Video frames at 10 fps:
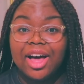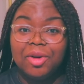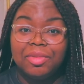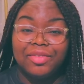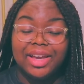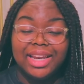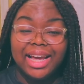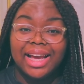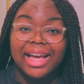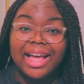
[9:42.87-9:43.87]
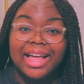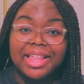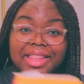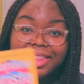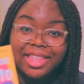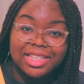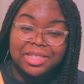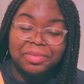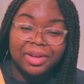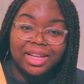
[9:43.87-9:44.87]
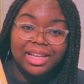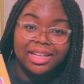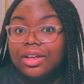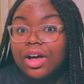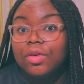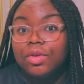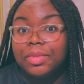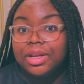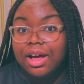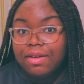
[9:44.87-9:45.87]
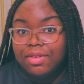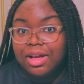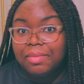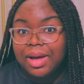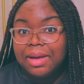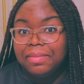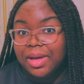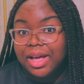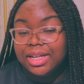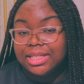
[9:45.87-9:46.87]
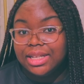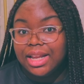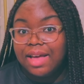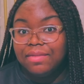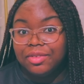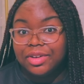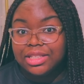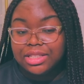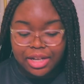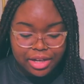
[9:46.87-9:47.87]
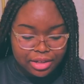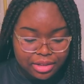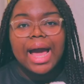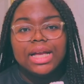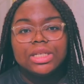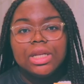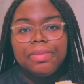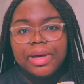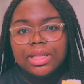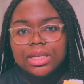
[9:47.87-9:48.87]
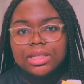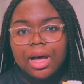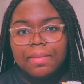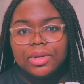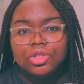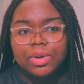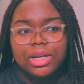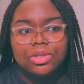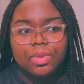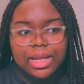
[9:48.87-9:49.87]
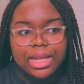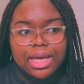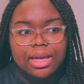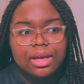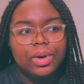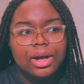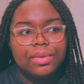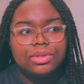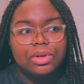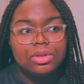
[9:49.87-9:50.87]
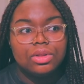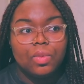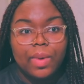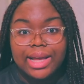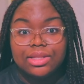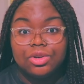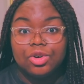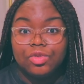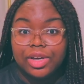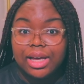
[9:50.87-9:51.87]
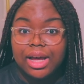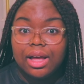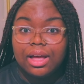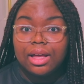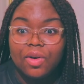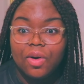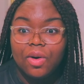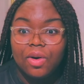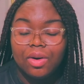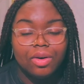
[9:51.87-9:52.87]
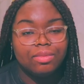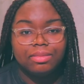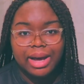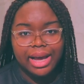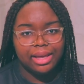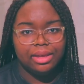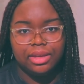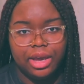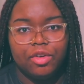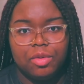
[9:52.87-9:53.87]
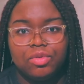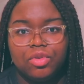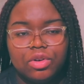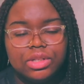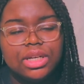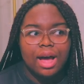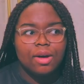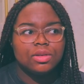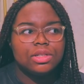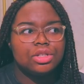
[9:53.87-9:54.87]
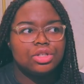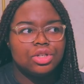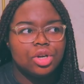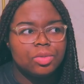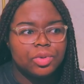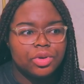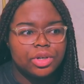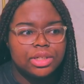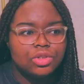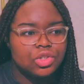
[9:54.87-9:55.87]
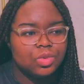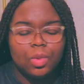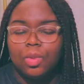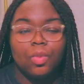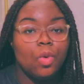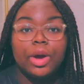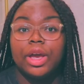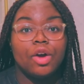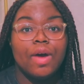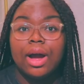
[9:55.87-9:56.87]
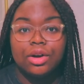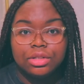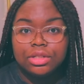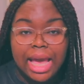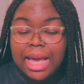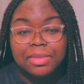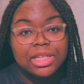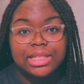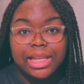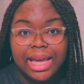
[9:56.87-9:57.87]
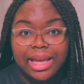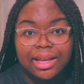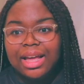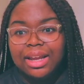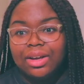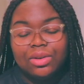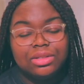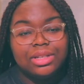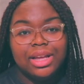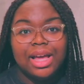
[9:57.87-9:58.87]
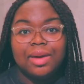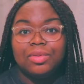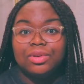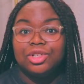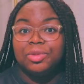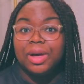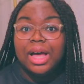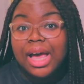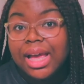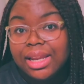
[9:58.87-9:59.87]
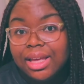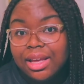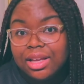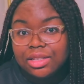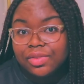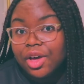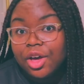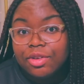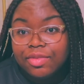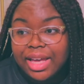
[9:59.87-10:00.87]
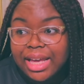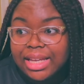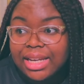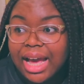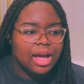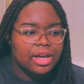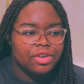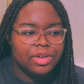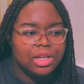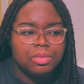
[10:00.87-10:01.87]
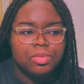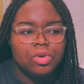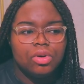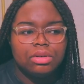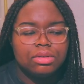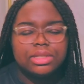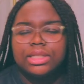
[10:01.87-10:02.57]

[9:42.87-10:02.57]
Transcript: I will be reading this book, Girl, Woman, Other by Bernardine Evaristo. I actually picked this up in 2020 when I was on the way to Korea for my year abroad. I was so bored just walking around aimlessly and I got to the airport super early because of COVID. I had already bought